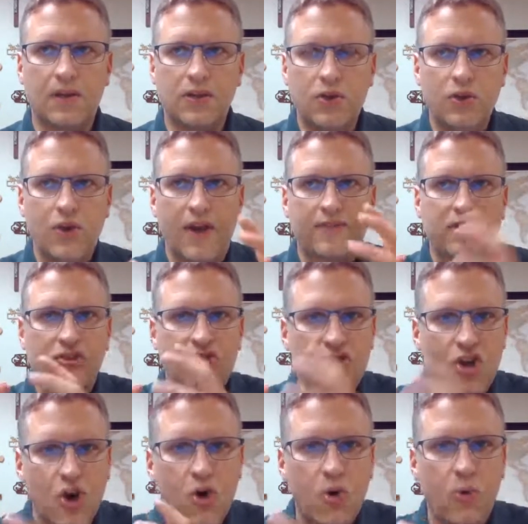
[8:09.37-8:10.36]
you have to
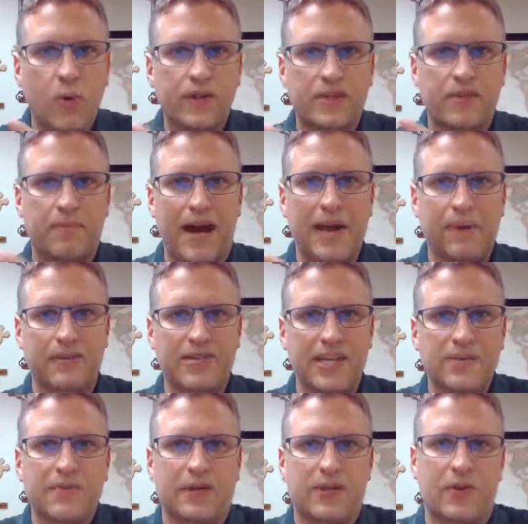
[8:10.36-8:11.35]
know what the Bible
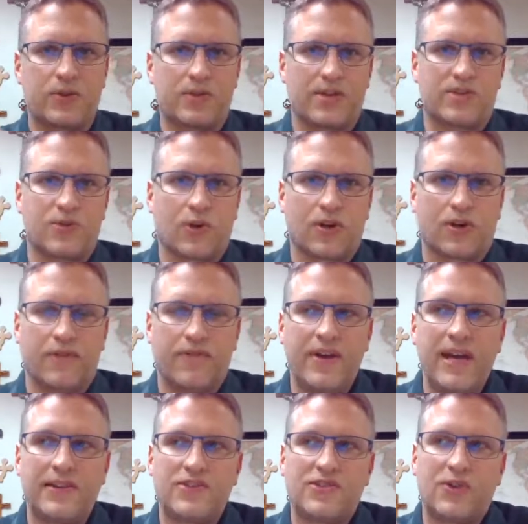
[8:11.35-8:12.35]
says about those historical
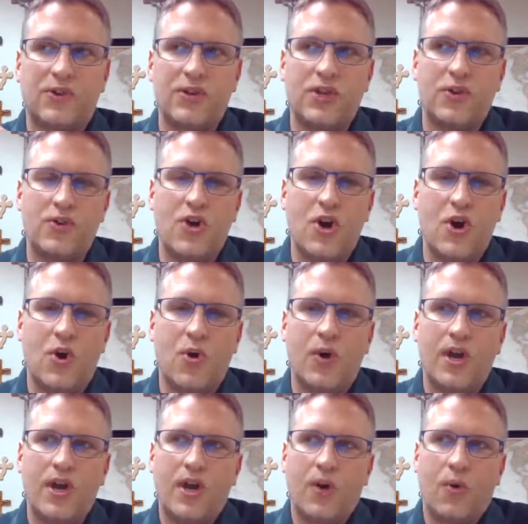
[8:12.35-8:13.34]
events so that you know